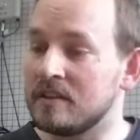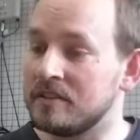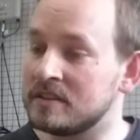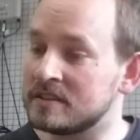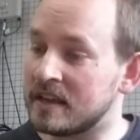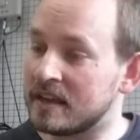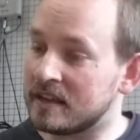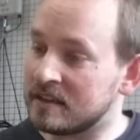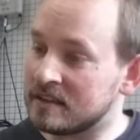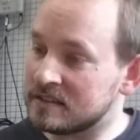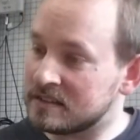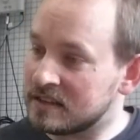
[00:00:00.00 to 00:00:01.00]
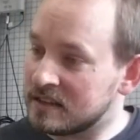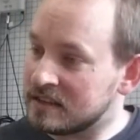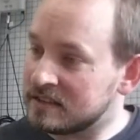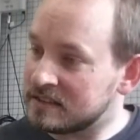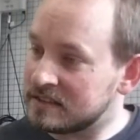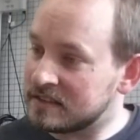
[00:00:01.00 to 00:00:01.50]
This has
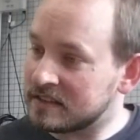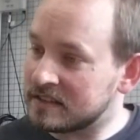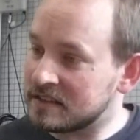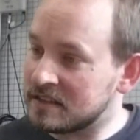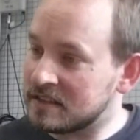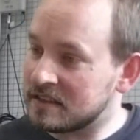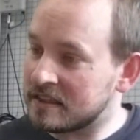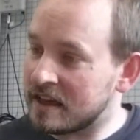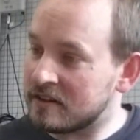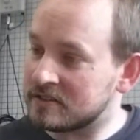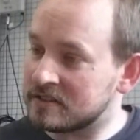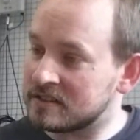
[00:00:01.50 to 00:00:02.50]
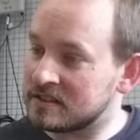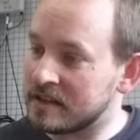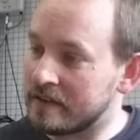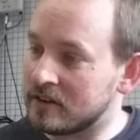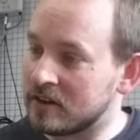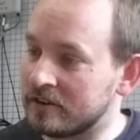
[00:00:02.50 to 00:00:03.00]

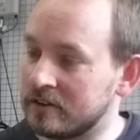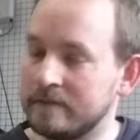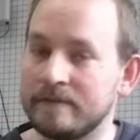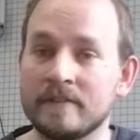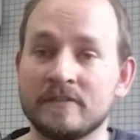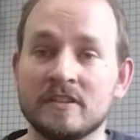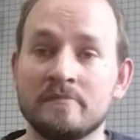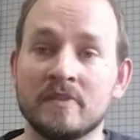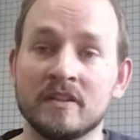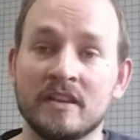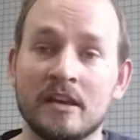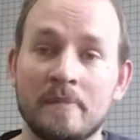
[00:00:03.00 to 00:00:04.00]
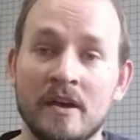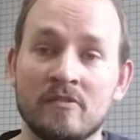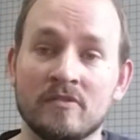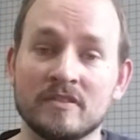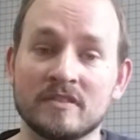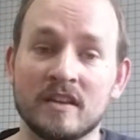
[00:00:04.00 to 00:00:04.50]
16,750 milliamp
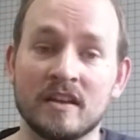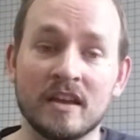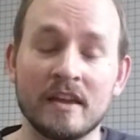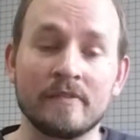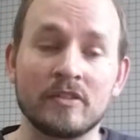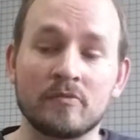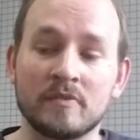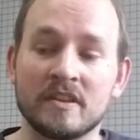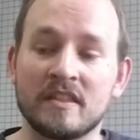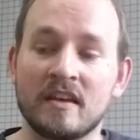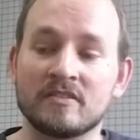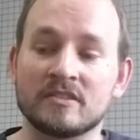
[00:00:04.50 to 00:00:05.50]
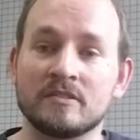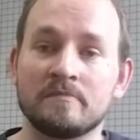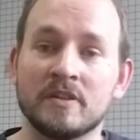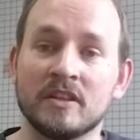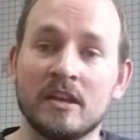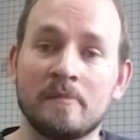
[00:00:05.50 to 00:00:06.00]
hours, and I have a
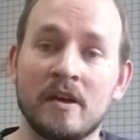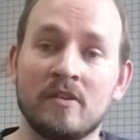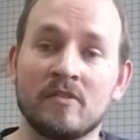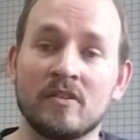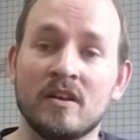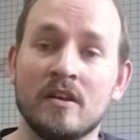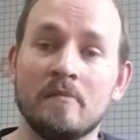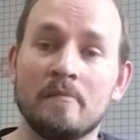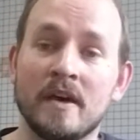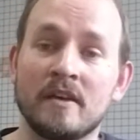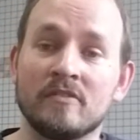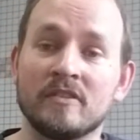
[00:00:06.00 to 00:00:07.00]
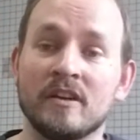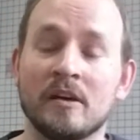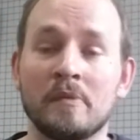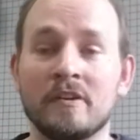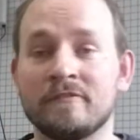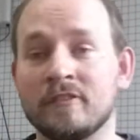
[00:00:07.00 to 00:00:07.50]
3,000 milliamp hour battery
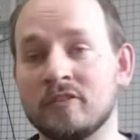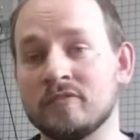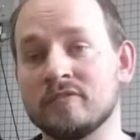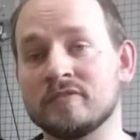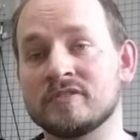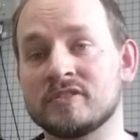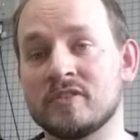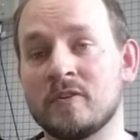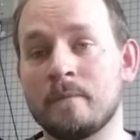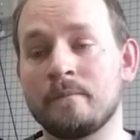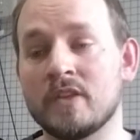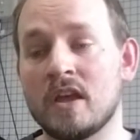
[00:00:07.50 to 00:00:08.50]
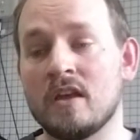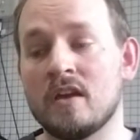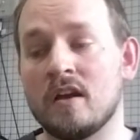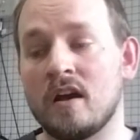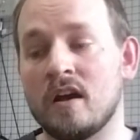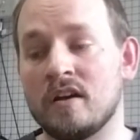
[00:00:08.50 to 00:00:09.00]
on my phone. So
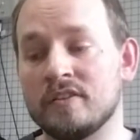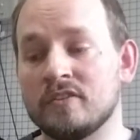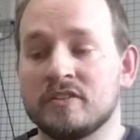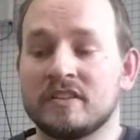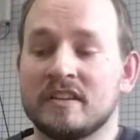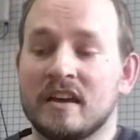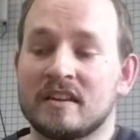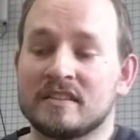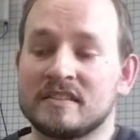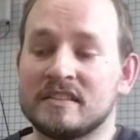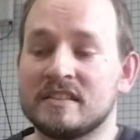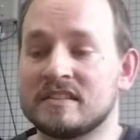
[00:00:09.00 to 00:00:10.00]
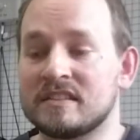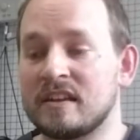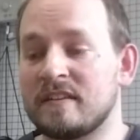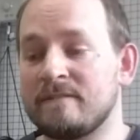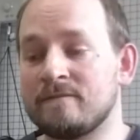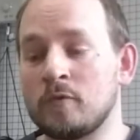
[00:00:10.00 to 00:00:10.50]
You can kind of see it's
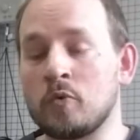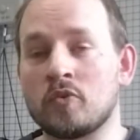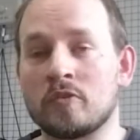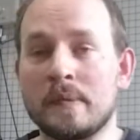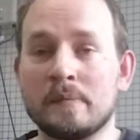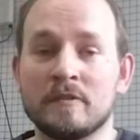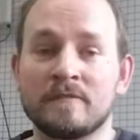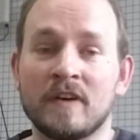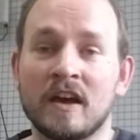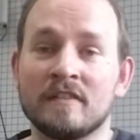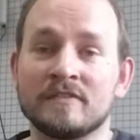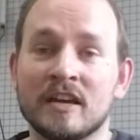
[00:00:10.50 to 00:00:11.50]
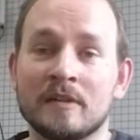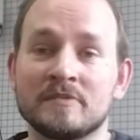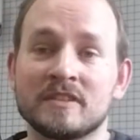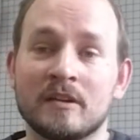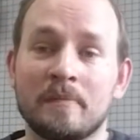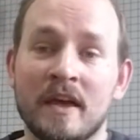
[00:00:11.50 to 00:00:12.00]
like 4, maybe 5
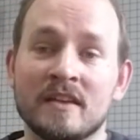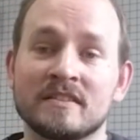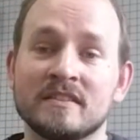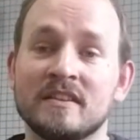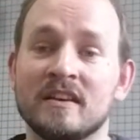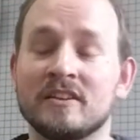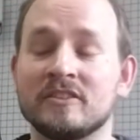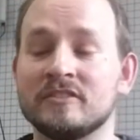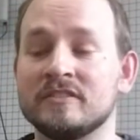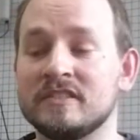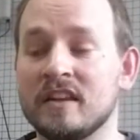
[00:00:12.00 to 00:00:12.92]
times the capacity on a good